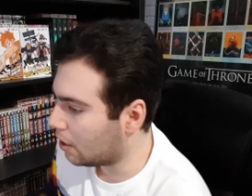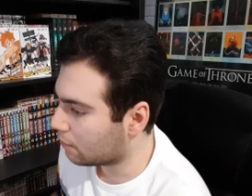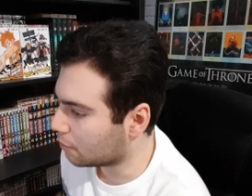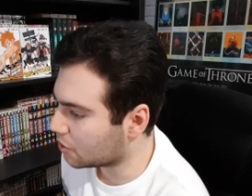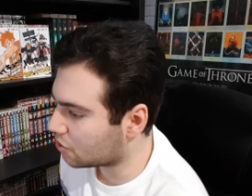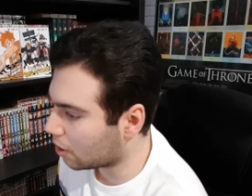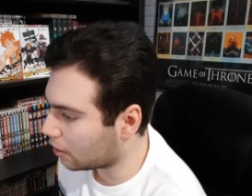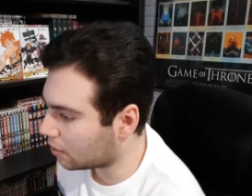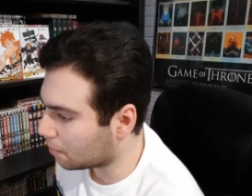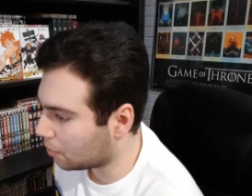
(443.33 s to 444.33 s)
From the
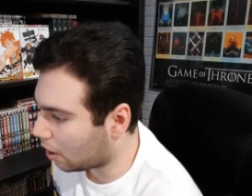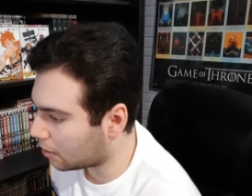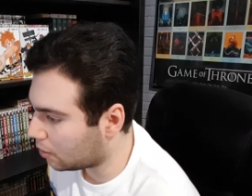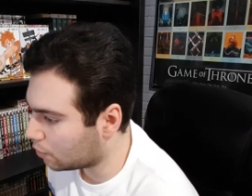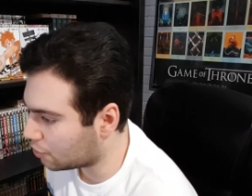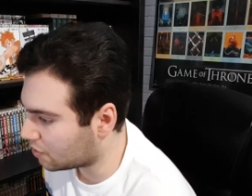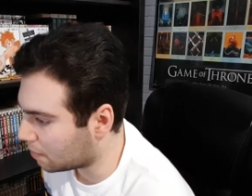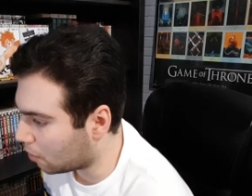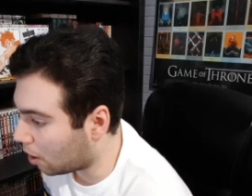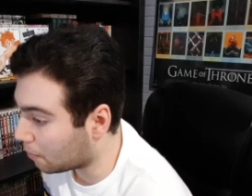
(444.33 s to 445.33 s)
start, their blocking was
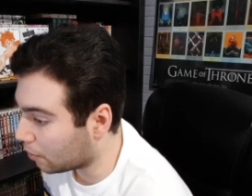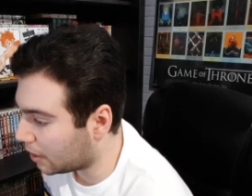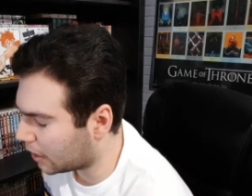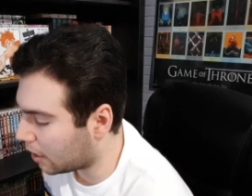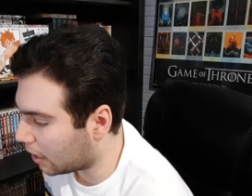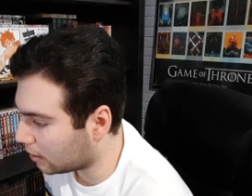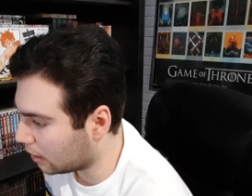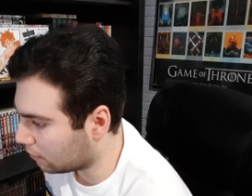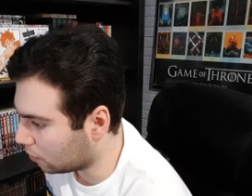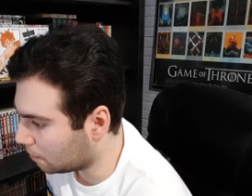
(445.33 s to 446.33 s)
operating at a high
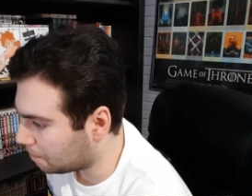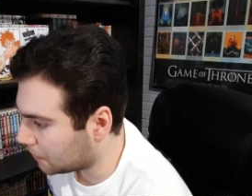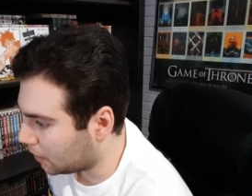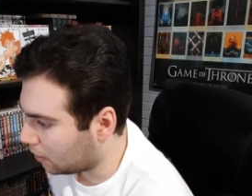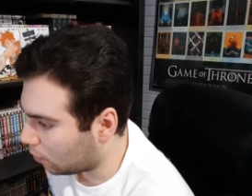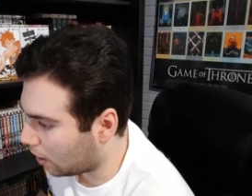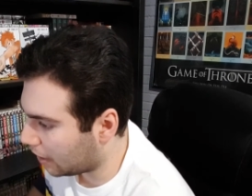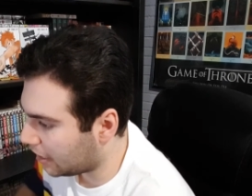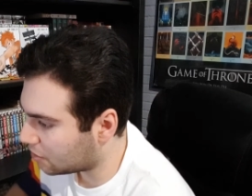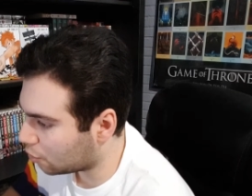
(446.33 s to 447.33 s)
level,
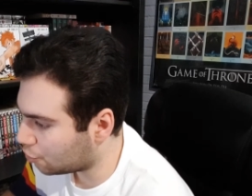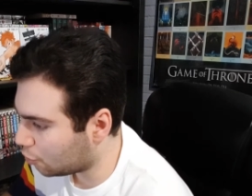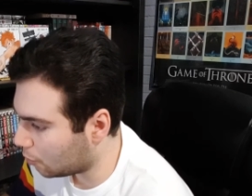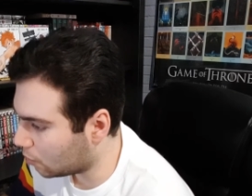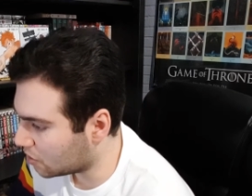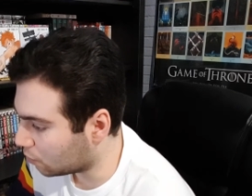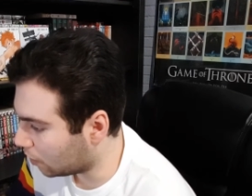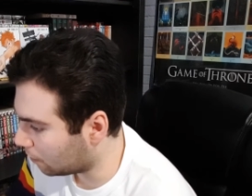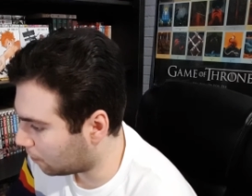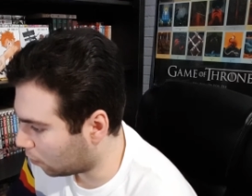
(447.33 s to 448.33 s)
while Ace Hoshiumi was in
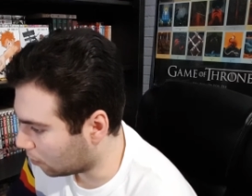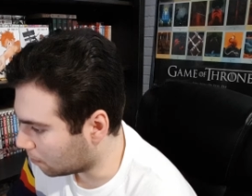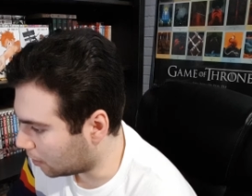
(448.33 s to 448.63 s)
rare form.